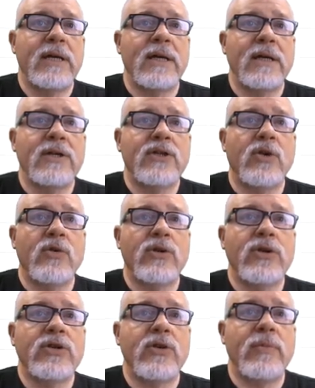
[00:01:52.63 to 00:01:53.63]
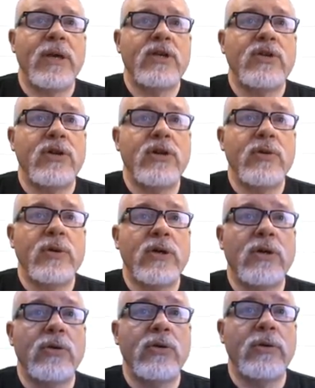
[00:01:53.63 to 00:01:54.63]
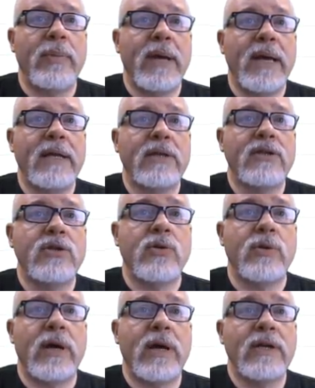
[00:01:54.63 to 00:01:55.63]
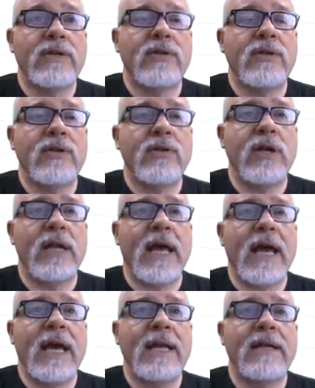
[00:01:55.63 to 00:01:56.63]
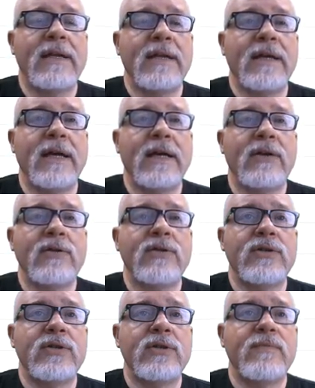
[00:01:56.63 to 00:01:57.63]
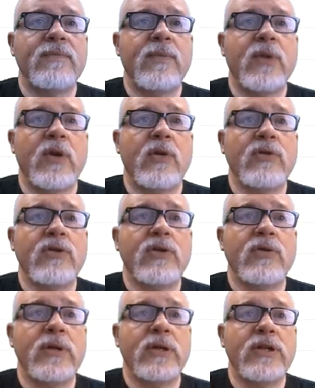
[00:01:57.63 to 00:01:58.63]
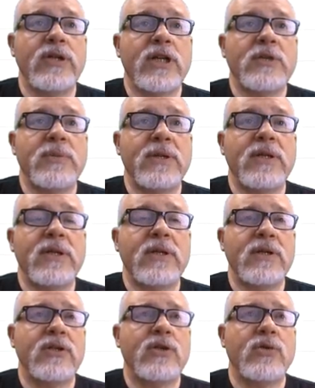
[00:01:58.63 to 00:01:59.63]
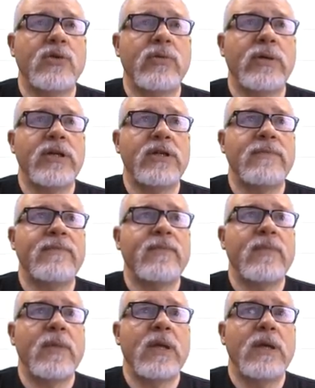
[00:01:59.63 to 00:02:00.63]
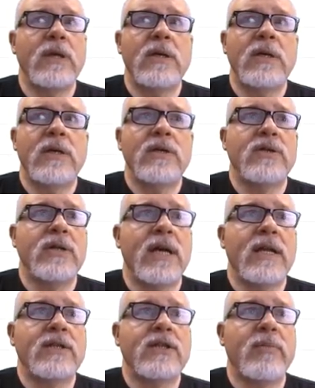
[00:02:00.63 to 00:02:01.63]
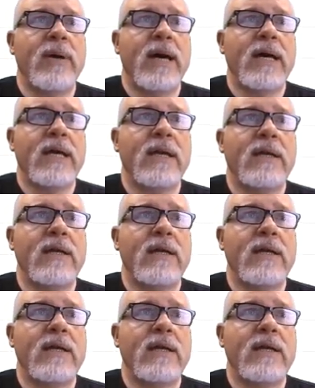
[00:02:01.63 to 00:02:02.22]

shoulder, so make sure you include a pain in the shoulder area so that you can add a diagnosis code to an adjustment to the shoulder region. So now let's go back and